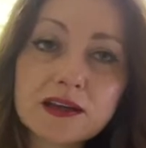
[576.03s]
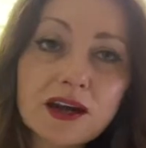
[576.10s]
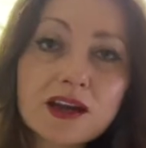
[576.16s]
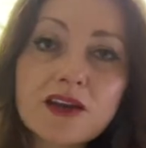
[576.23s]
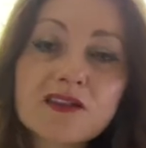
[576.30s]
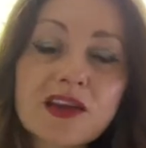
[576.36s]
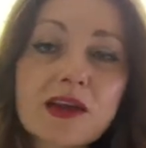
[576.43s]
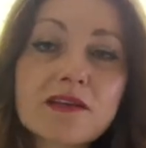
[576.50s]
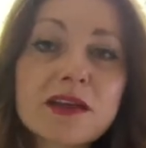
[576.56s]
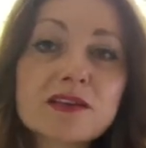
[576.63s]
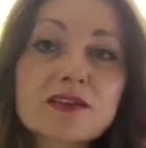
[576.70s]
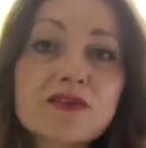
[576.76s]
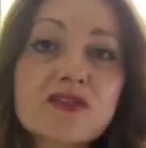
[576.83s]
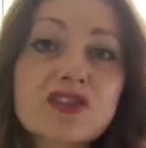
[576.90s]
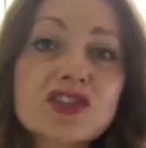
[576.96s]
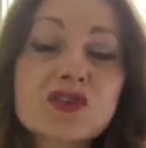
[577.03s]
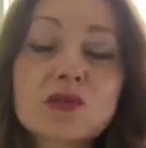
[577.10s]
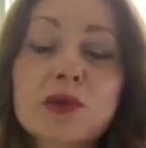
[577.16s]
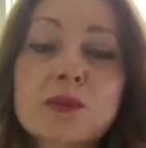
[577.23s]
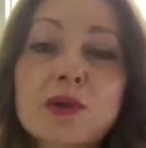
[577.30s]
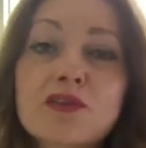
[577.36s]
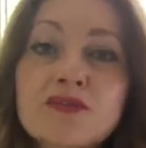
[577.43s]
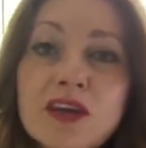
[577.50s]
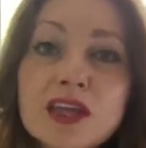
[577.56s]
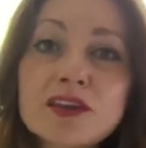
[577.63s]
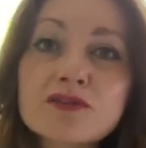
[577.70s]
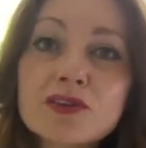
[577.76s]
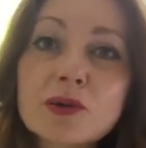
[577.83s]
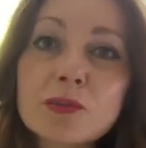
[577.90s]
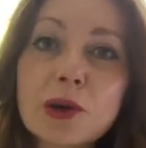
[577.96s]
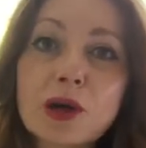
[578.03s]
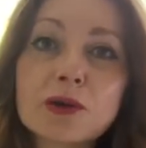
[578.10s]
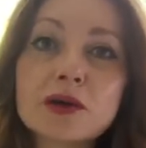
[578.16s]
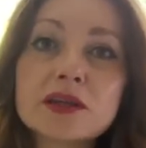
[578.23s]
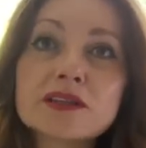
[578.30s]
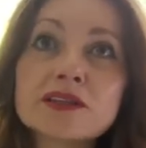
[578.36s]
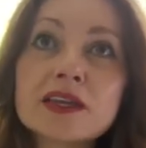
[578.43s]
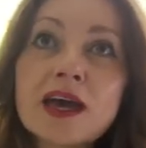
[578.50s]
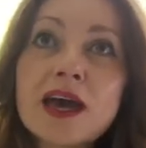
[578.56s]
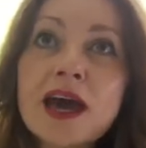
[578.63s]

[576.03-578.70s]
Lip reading: I love Carol Ann Duffy, she's one of my favourite poets,